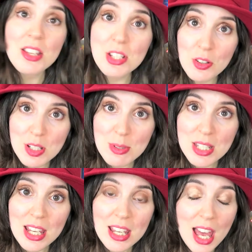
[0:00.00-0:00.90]
as
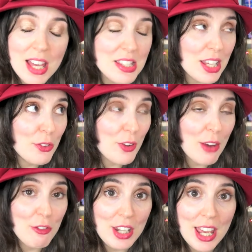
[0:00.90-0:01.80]
Christmassy as If
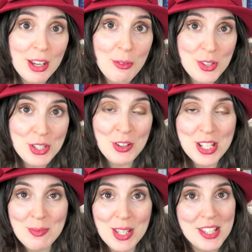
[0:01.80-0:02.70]
Every Day Was
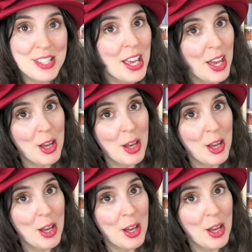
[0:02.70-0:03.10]
Christmas,